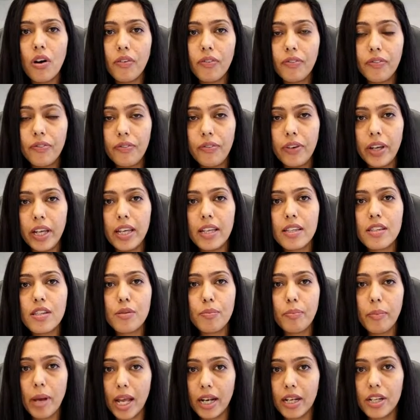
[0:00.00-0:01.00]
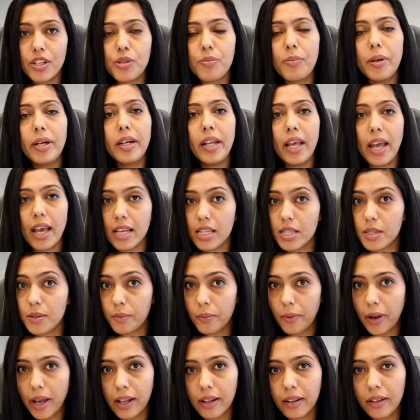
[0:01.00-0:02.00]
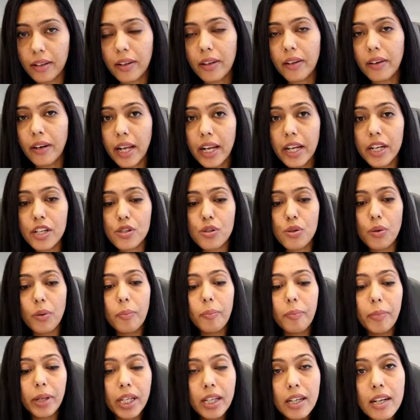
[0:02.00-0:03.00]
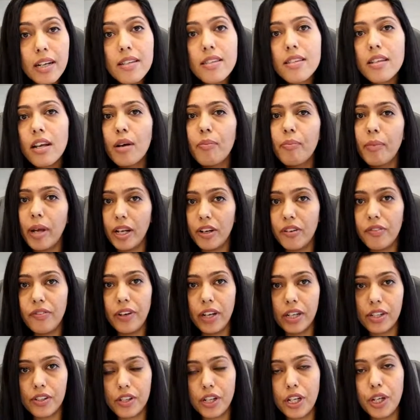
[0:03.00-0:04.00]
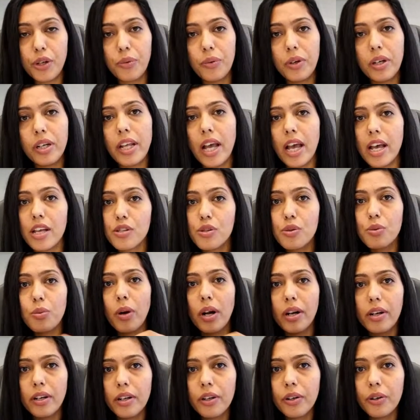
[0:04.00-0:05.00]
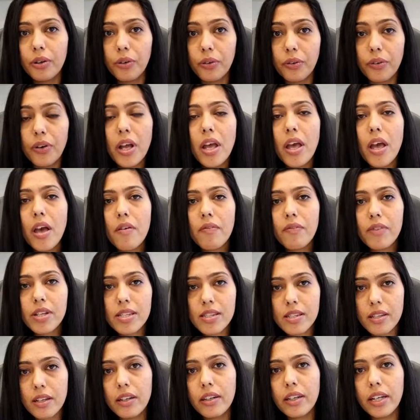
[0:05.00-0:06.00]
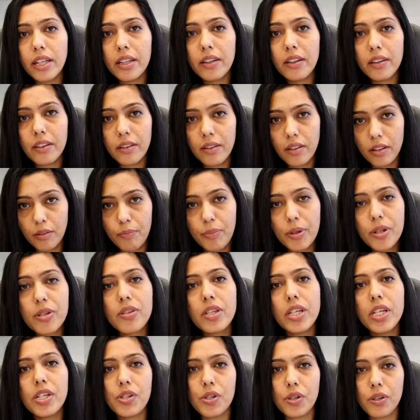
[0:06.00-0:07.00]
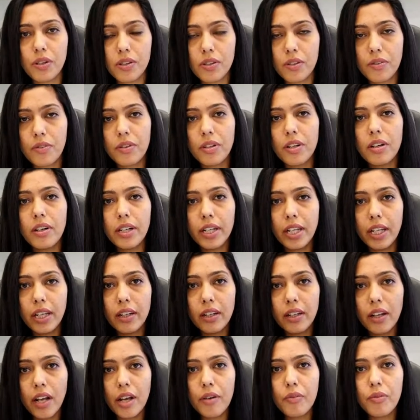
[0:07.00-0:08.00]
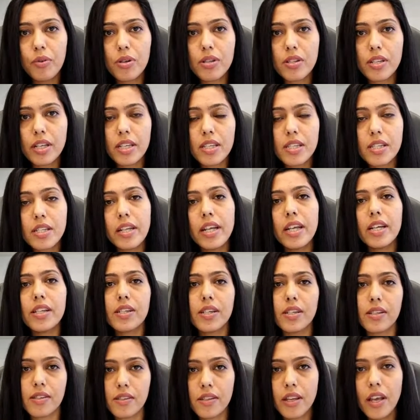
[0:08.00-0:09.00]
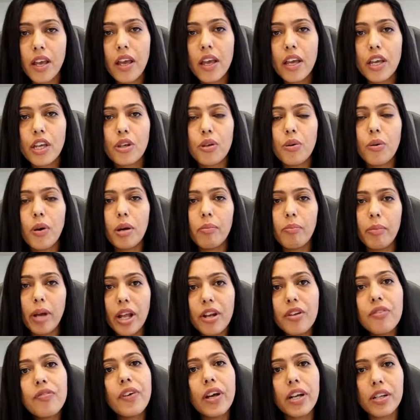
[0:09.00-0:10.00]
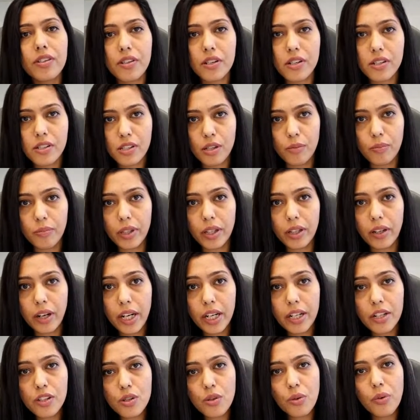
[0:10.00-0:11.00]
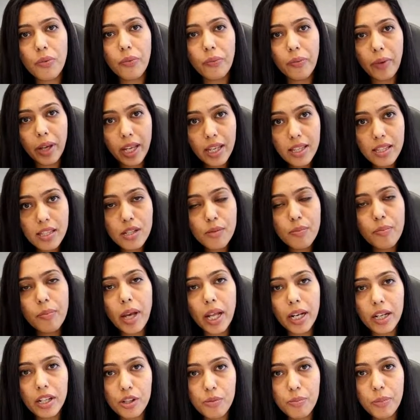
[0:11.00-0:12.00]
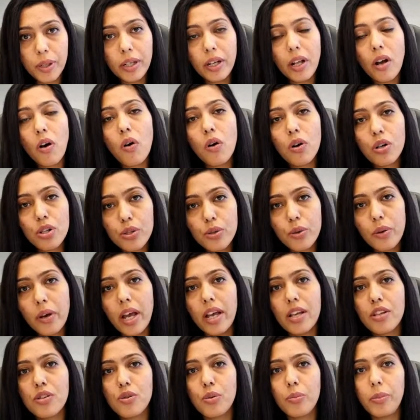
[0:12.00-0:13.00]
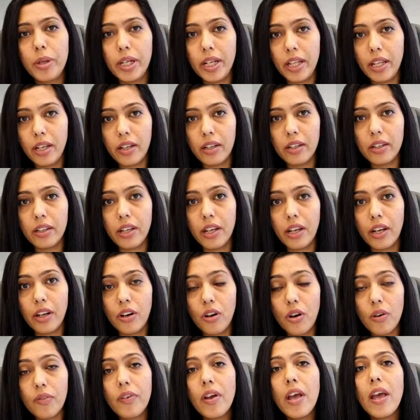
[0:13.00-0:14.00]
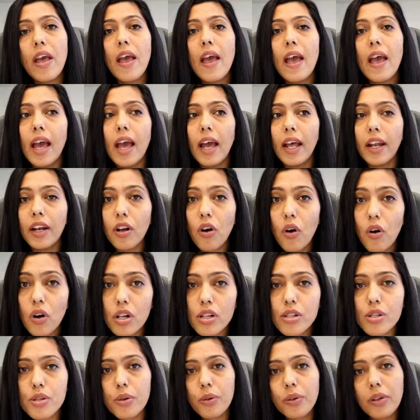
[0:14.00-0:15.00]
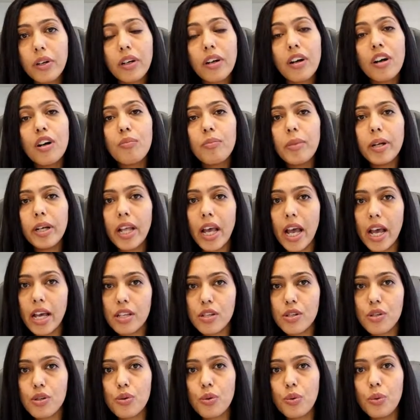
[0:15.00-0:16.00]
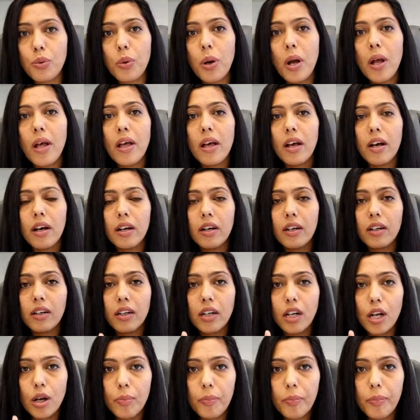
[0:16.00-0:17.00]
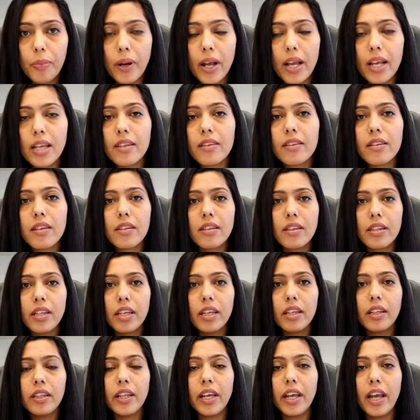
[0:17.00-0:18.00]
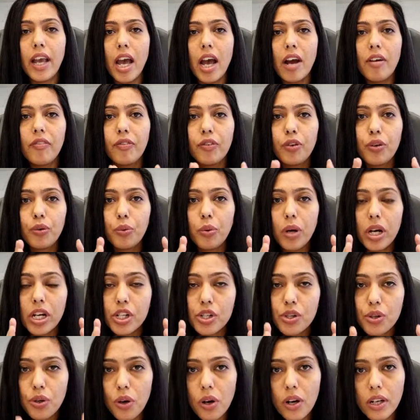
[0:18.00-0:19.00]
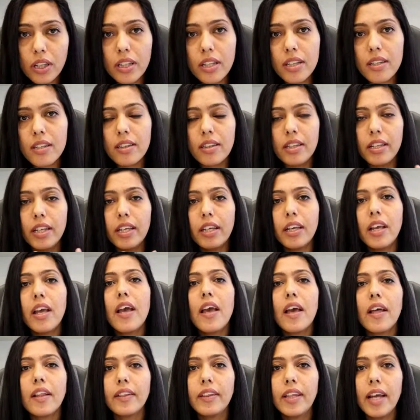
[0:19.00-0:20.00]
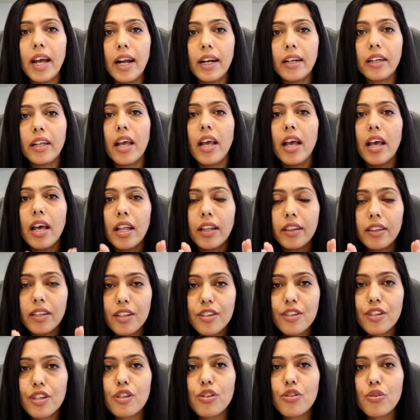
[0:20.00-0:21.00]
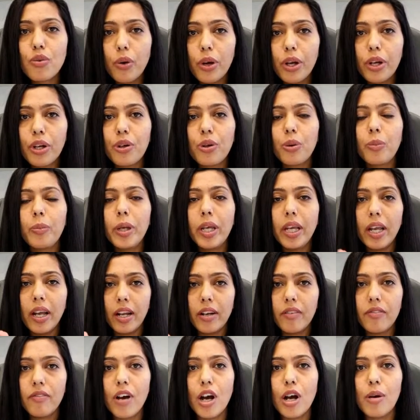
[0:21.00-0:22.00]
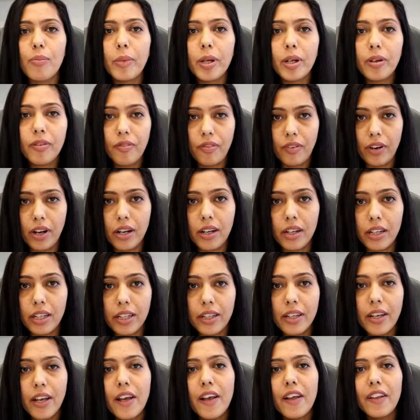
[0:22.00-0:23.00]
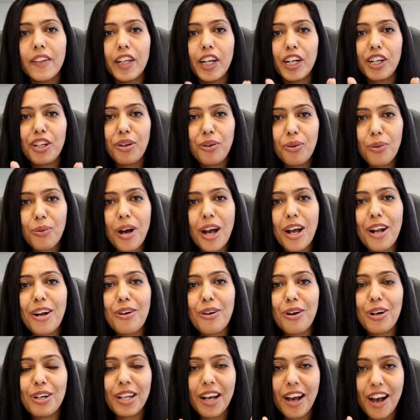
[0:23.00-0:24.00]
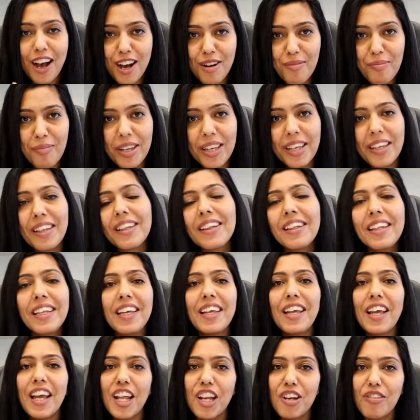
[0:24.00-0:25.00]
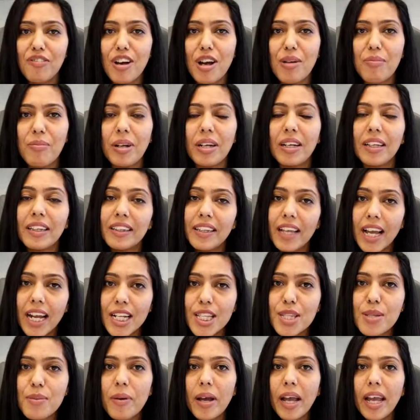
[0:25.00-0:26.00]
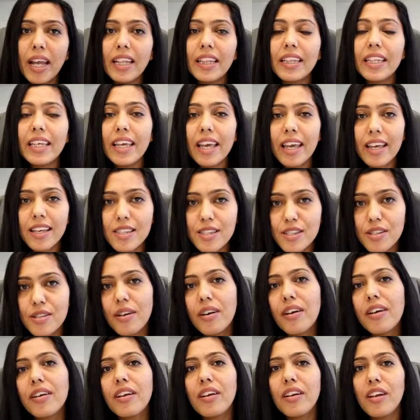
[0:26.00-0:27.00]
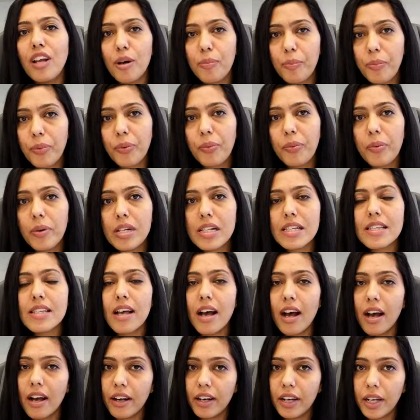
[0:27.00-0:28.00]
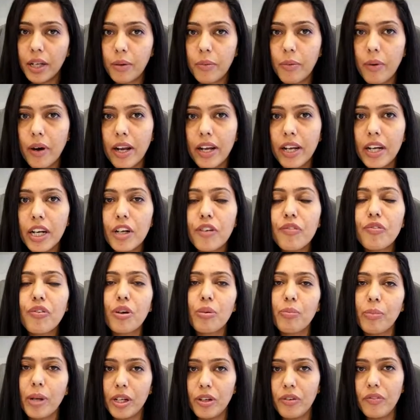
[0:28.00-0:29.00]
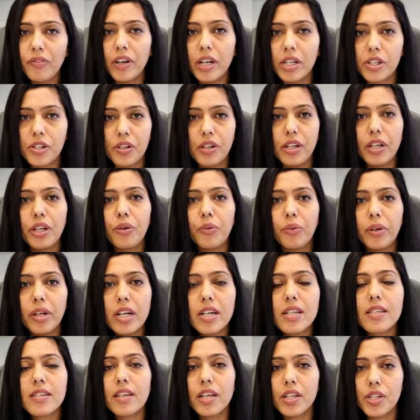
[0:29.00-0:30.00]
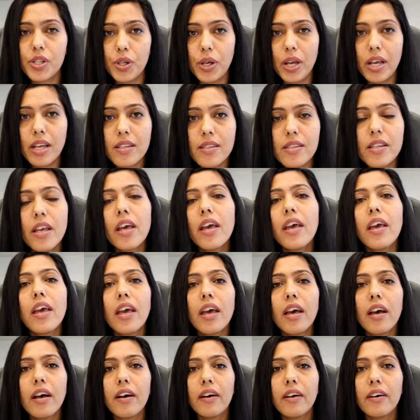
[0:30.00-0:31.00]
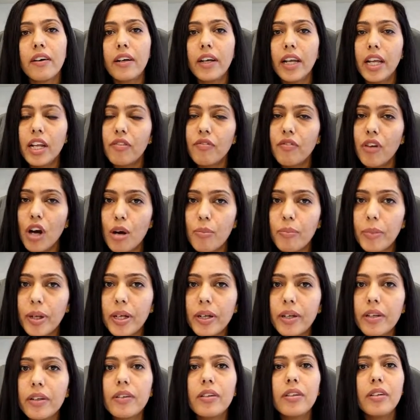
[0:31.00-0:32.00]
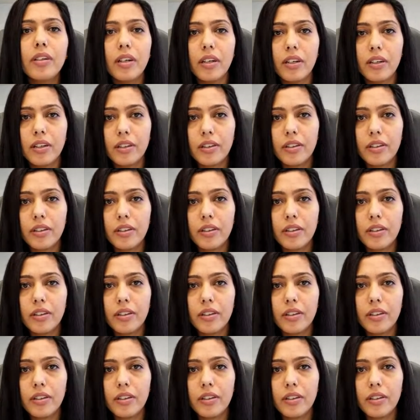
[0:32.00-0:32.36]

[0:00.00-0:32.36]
of waste management as well, right? So because a manufacturing unit has to undergo with certain procedures, certain, I would say, stages. You are manufacturing something, right? So waste management also has to be taken care of, and also the government has to comprise this thing. They have to assure this thing that this is going to be environment friendly, that you are not harming the environment. That's why the external approvals are required for manufacturing units, such as environmental,